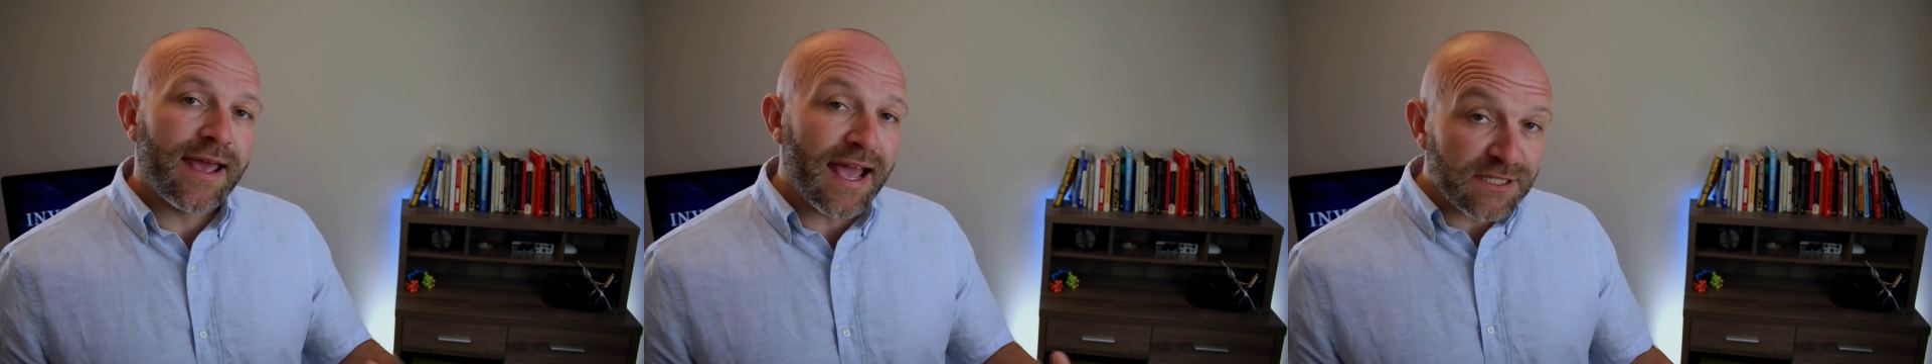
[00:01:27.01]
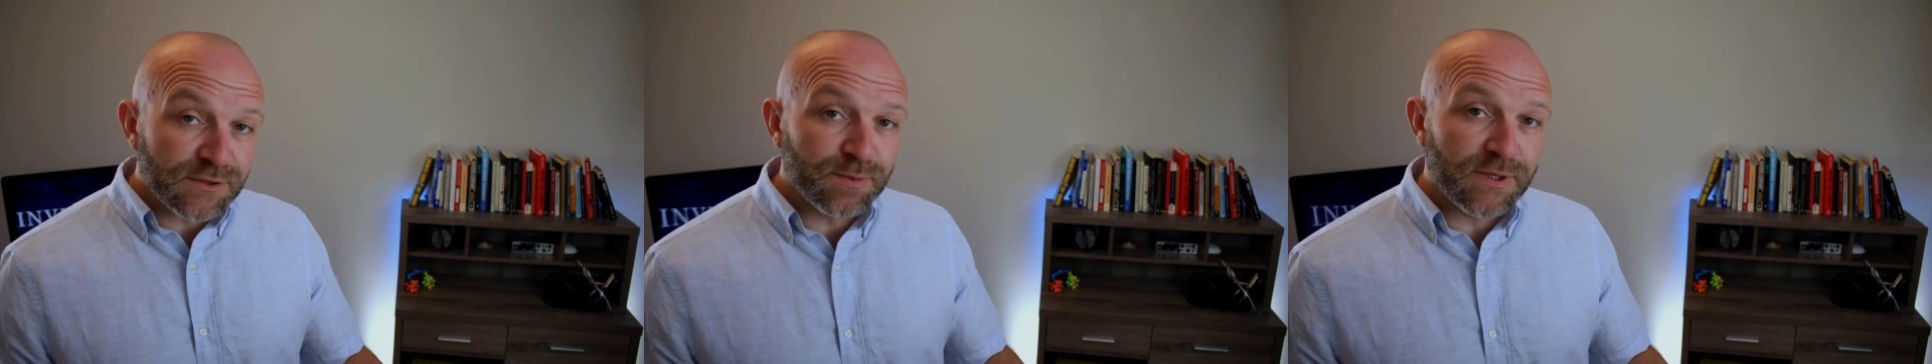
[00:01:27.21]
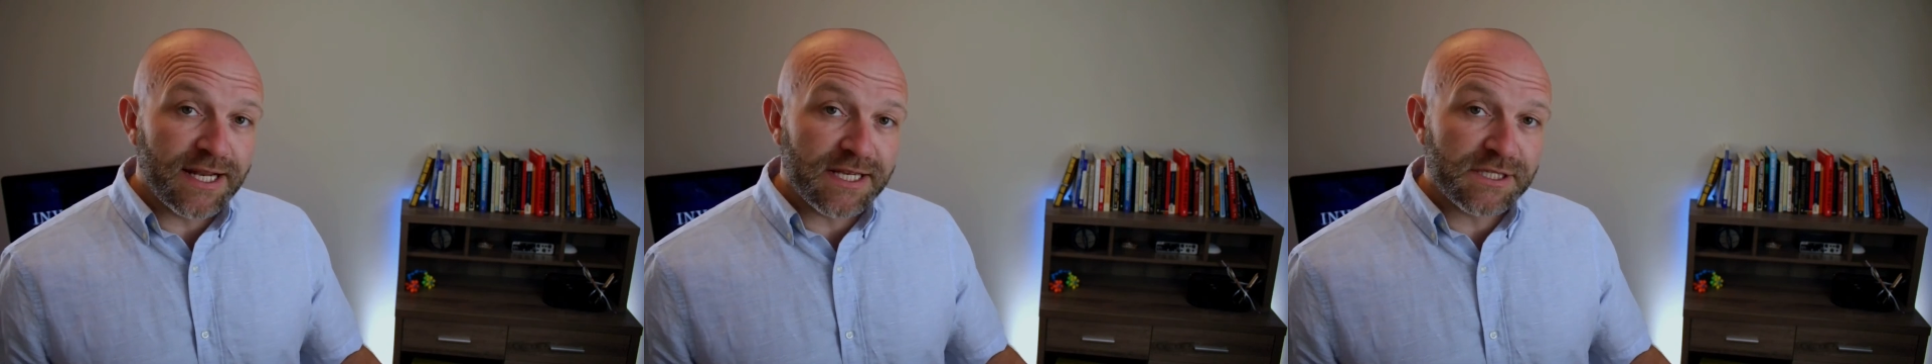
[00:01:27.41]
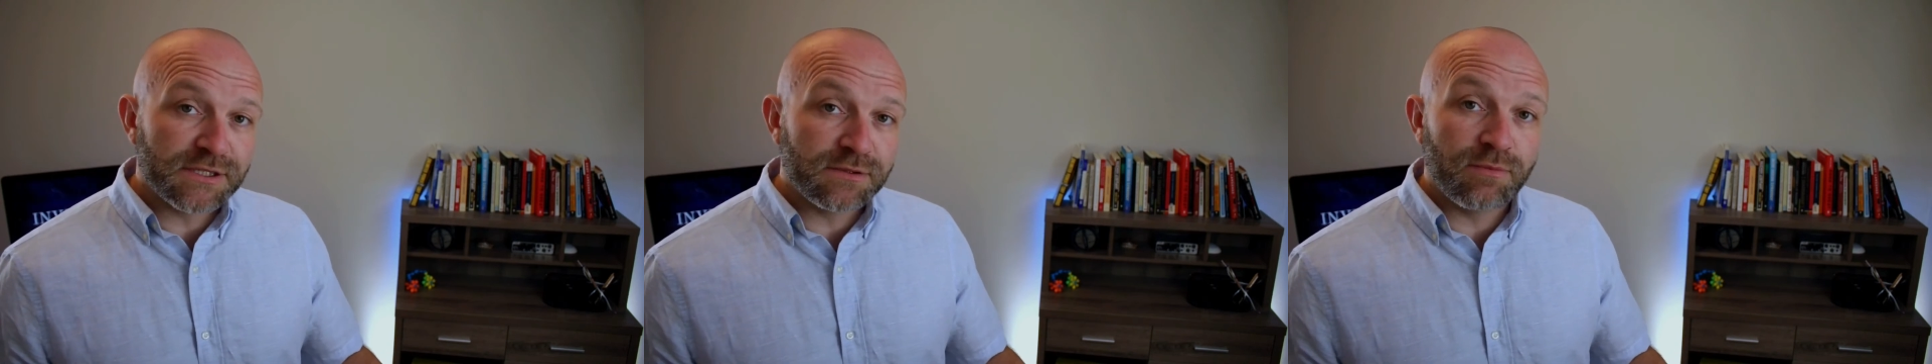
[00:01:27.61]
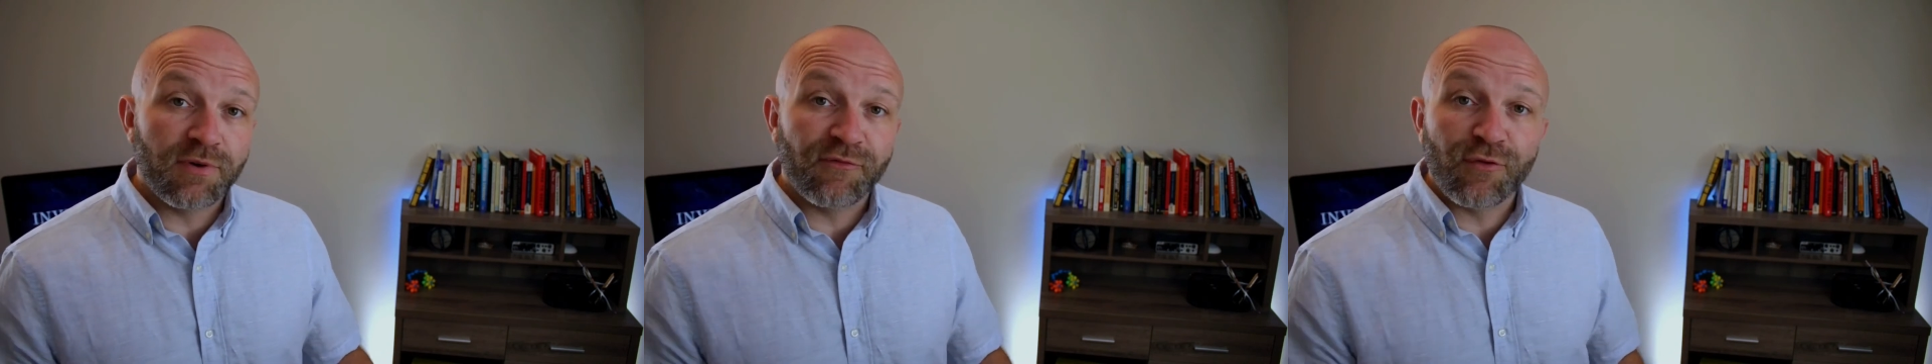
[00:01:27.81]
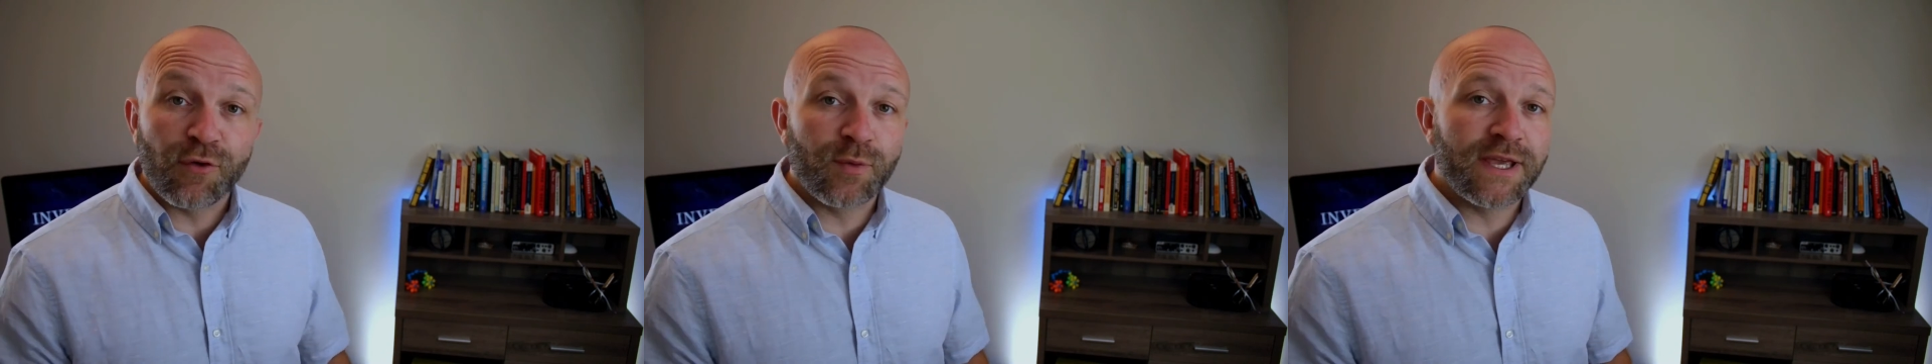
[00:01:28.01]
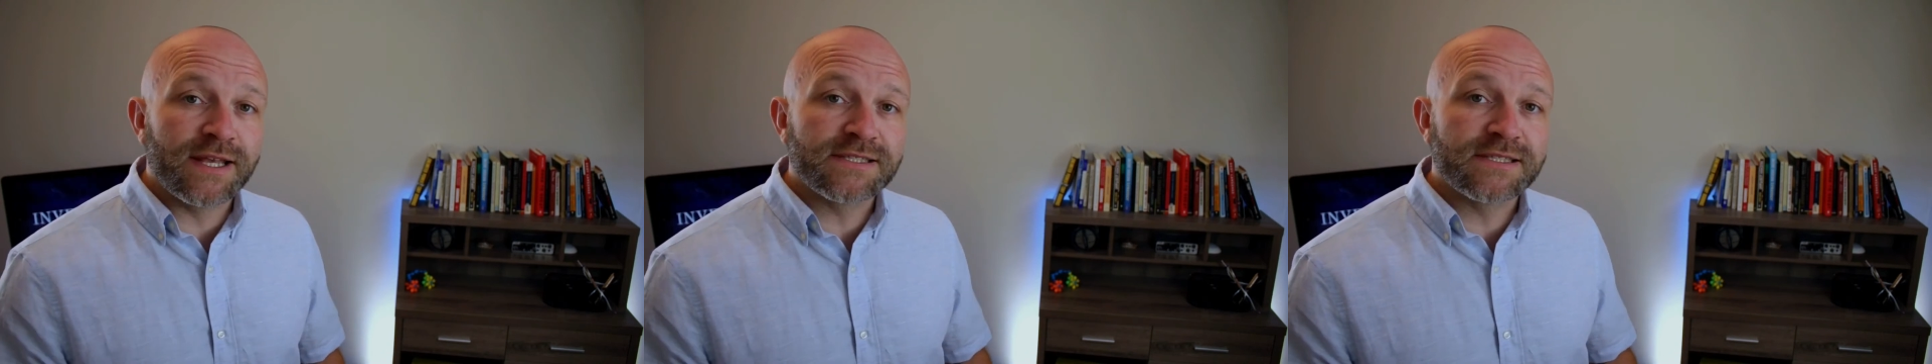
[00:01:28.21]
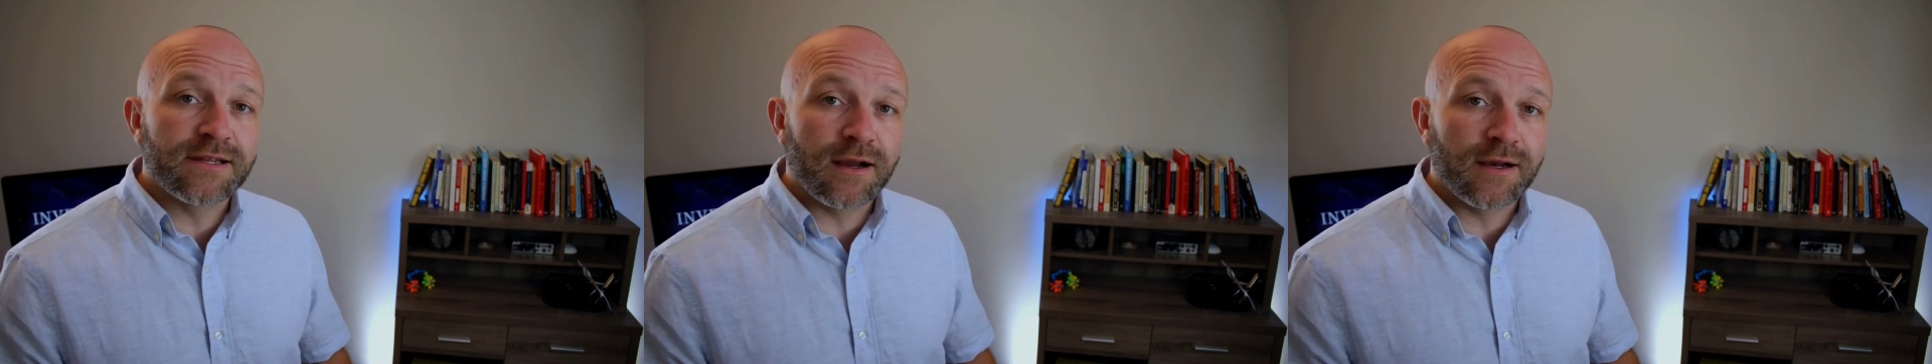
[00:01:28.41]
explanation before we get
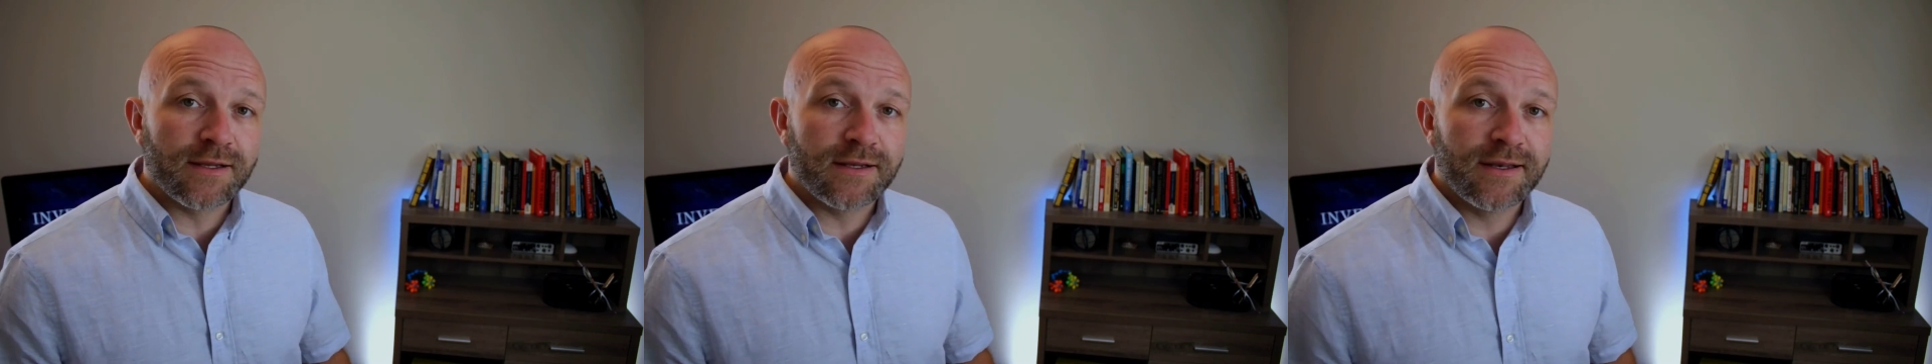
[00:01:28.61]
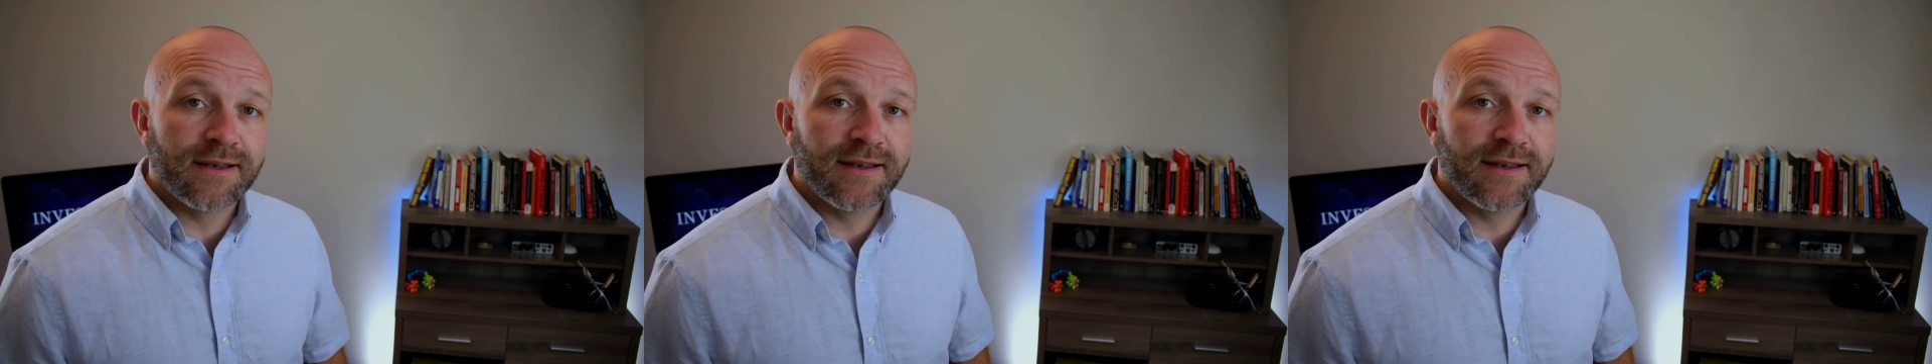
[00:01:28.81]
started.